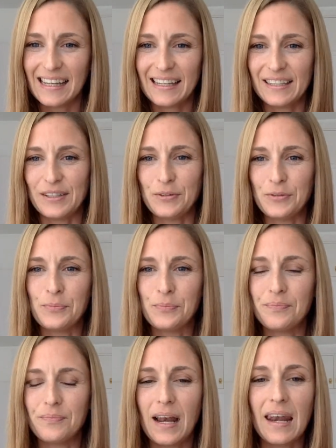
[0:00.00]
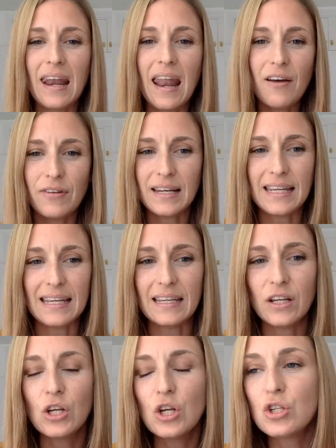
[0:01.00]

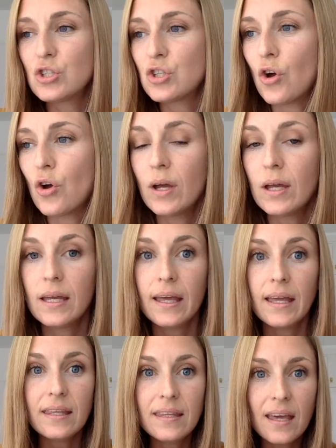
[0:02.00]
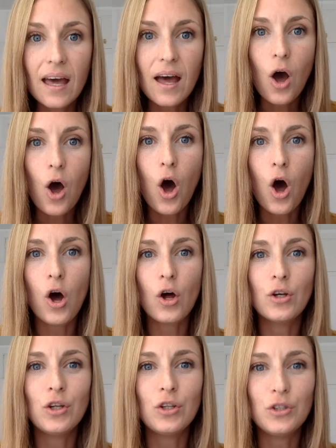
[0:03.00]
Lovely. So here
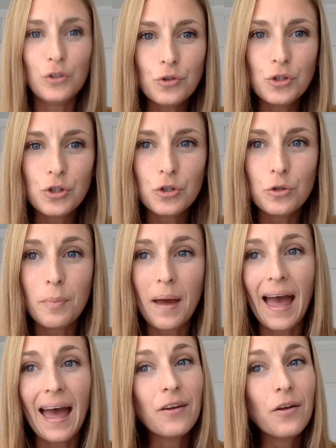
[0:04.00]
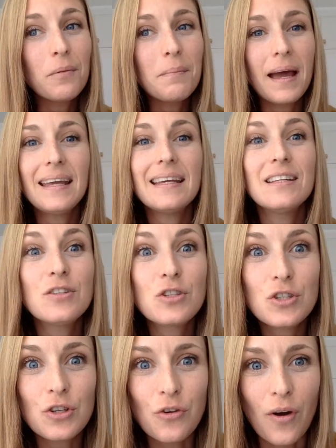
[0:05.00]
on YouTube and on my
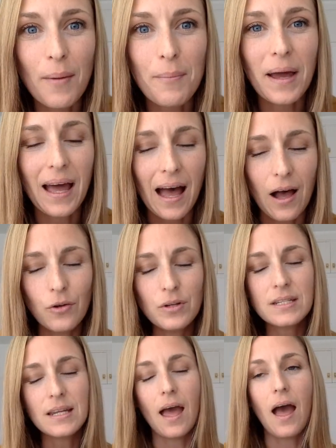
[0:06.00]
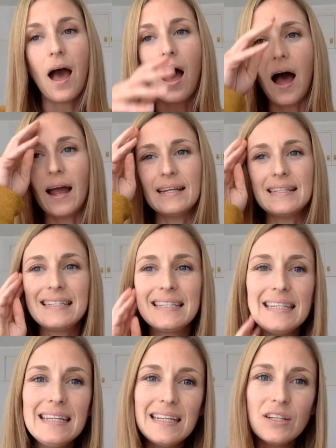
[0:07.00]
Instagram account, I
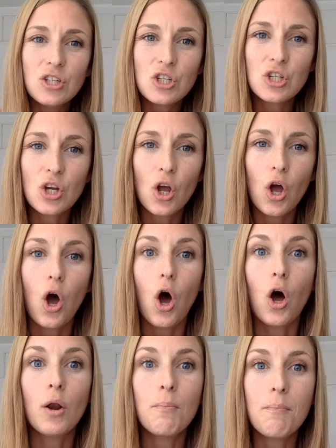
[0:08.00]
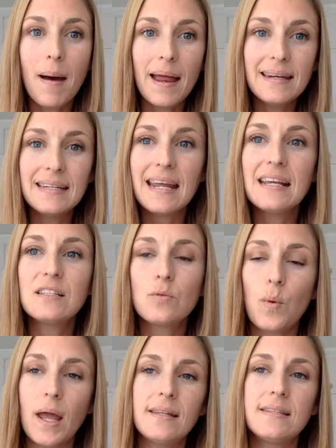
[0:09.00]
teach on Mondays,
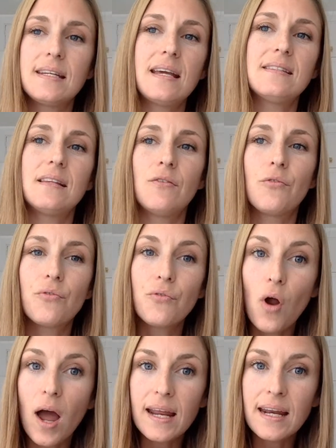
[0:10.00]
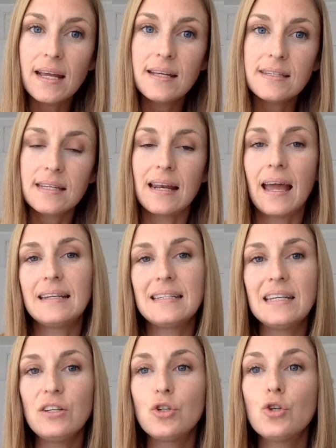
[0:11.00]
Wednesdays, and Fridays, and I
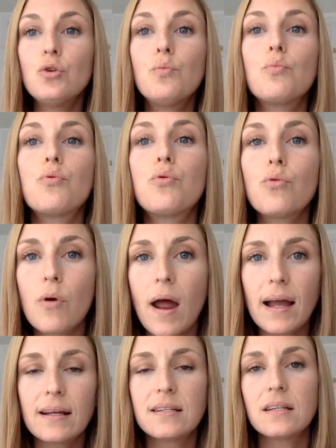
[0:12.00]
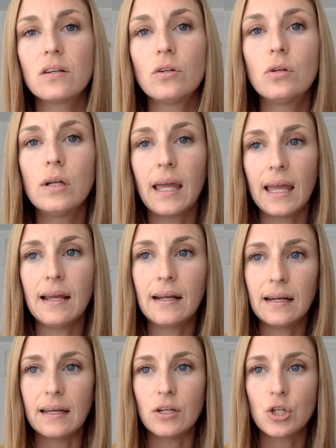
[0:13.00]
teach you practical
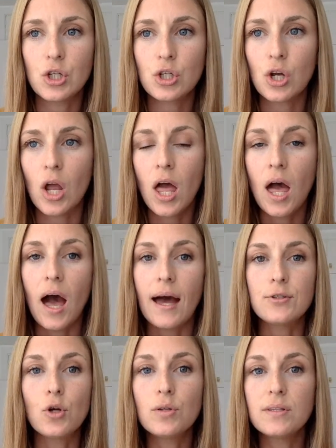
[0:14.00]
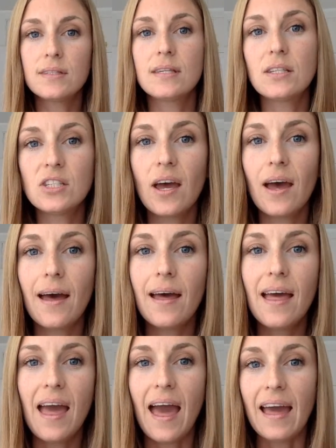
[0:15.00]
English. I don't sit here
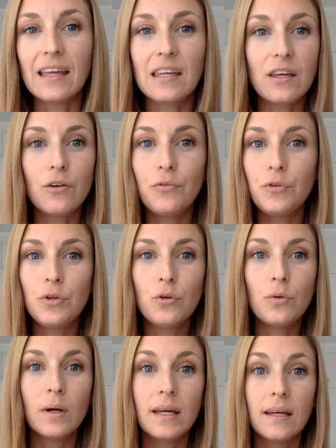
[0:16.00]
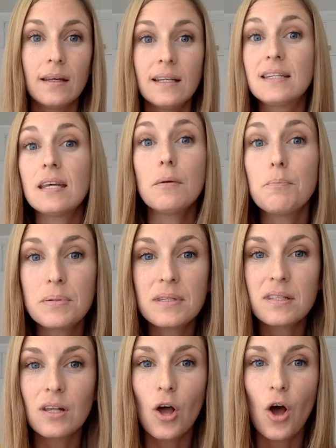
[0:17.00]
and give you
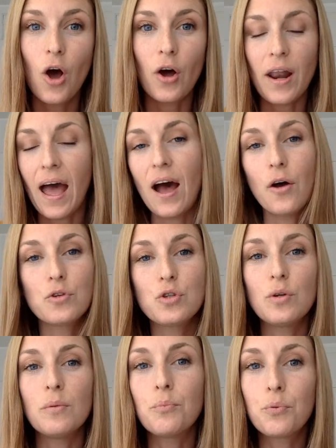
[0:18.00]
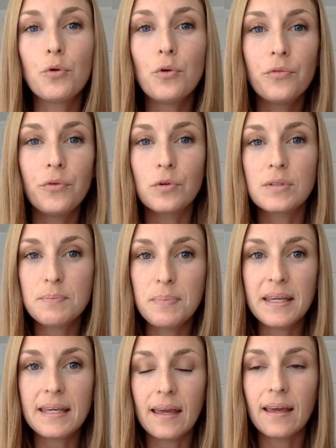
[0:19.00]
tips on how to improve your
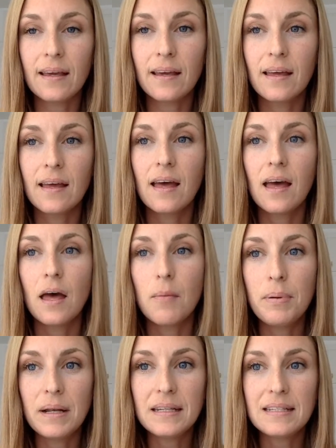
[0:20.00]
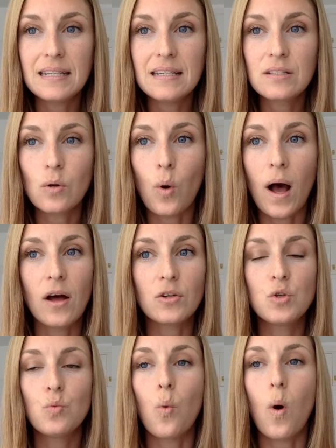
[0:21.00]
speaking abilities or how
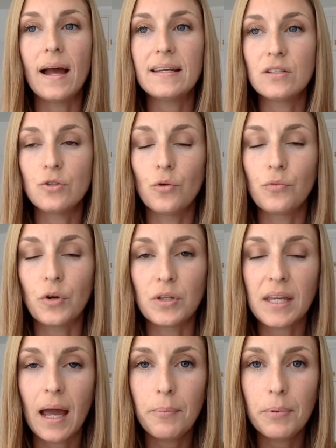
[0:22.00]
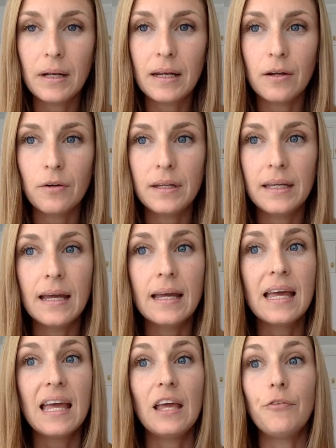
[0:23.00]
to widen your vocabulary.
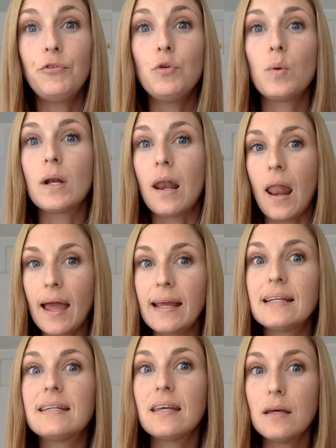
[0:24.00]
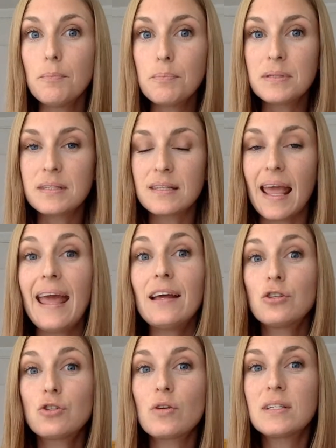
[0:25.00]
If you would like tips,
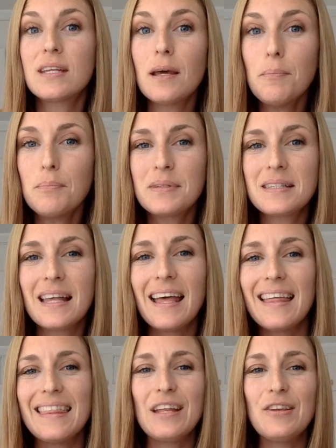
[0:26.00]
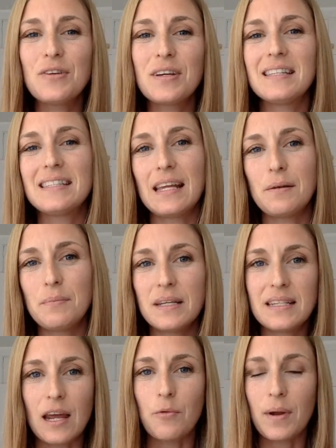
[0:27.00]
extra tips, then you can send me a
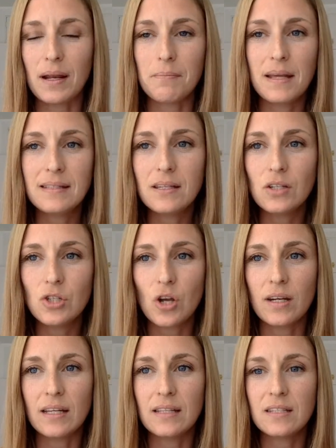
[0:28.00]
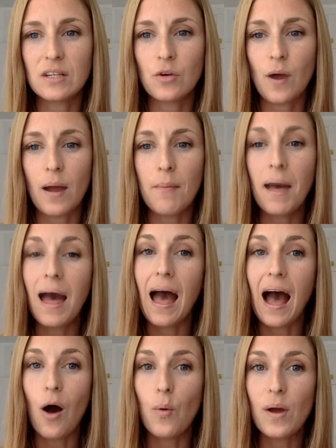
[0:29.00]
direct message on Instagram.
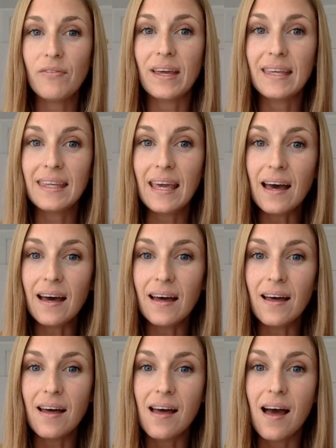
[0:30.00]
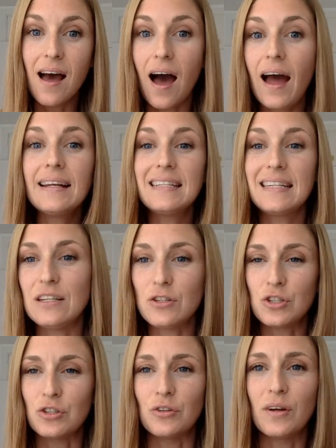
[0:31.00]
However, here I
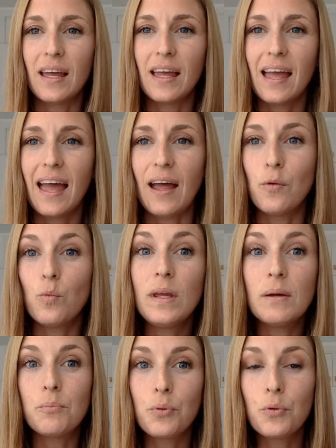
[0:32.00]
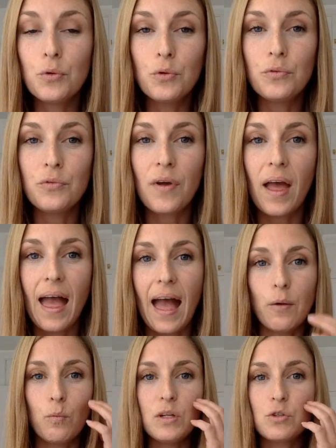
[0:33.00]
teach you. And we improve
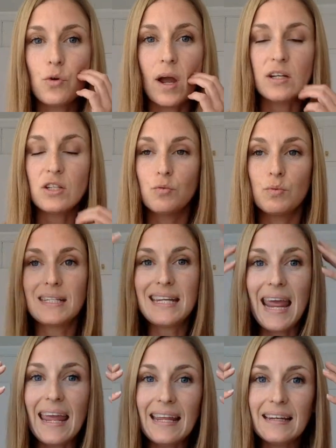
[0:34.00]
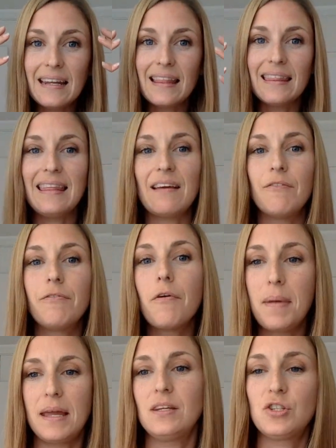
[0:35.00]
and we try to retain the
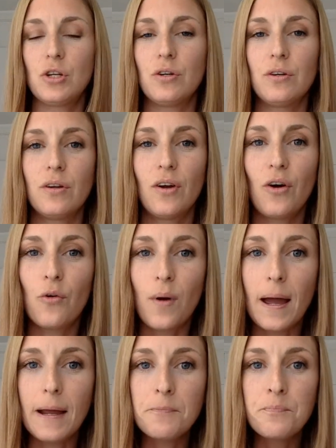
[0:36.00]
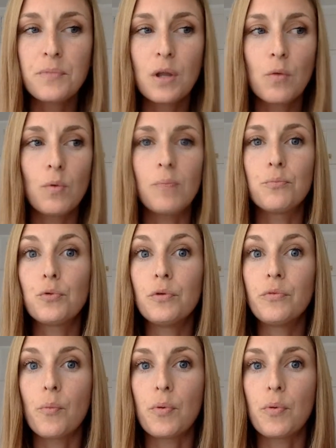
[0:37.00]
information, all right? We improve your